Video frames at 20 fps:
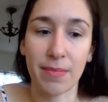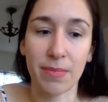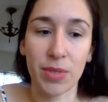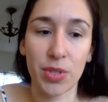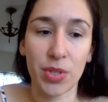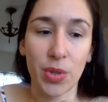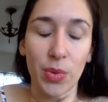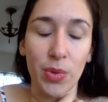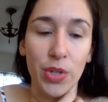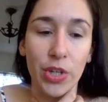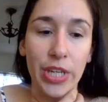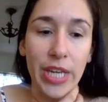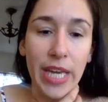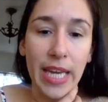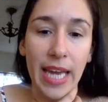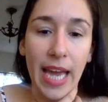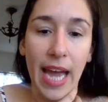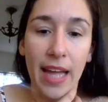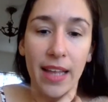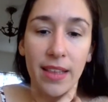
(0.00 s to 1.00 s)
So
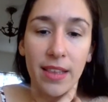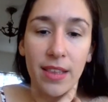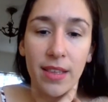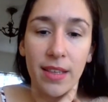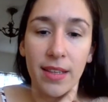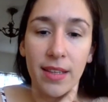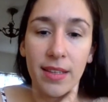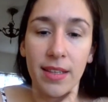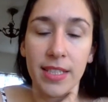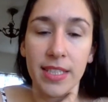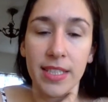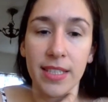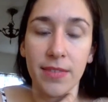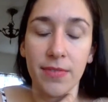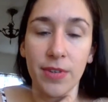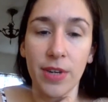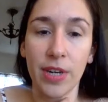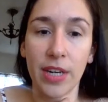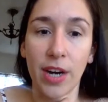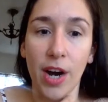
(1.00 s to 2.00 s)
looking at the
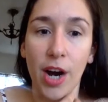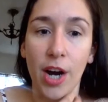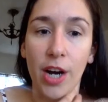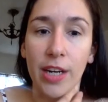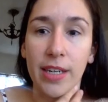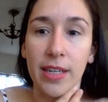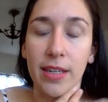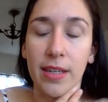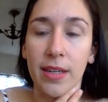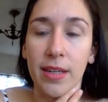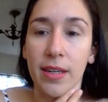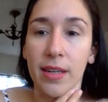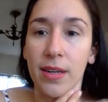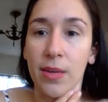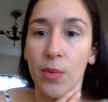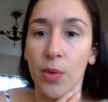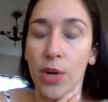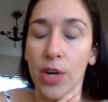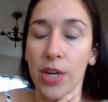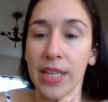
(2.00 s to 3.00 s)
different
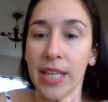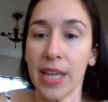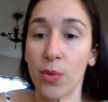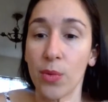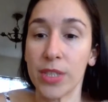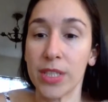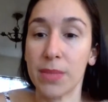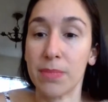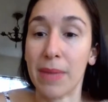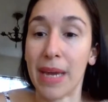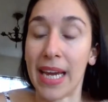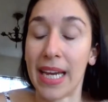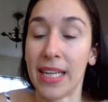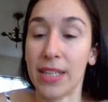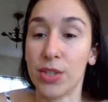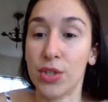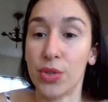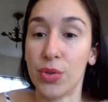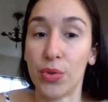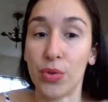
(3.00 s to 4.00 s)
artwork that was
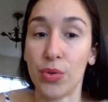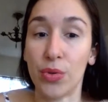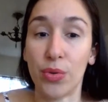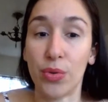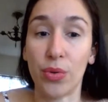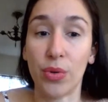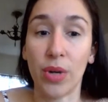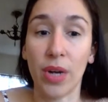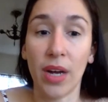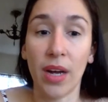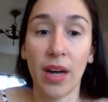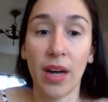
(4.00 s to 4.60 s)
made to